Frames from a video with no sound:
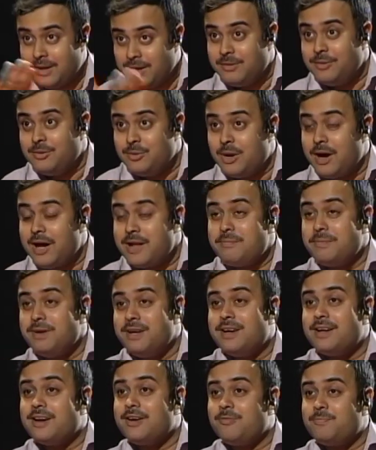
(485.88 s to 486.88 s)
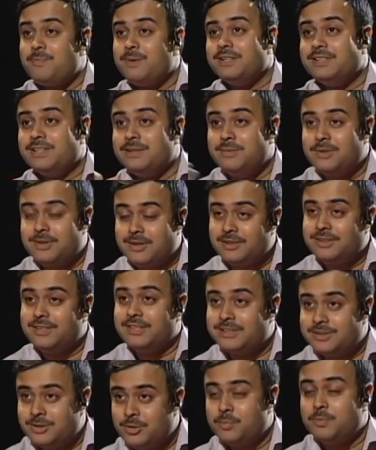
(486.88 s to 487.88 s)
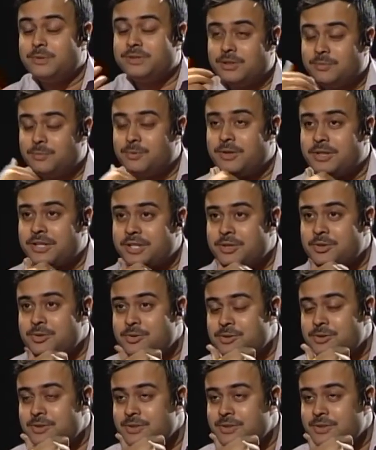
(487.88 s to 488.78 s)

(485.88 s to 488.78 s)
you are mayor of Panji because his group is supporting you.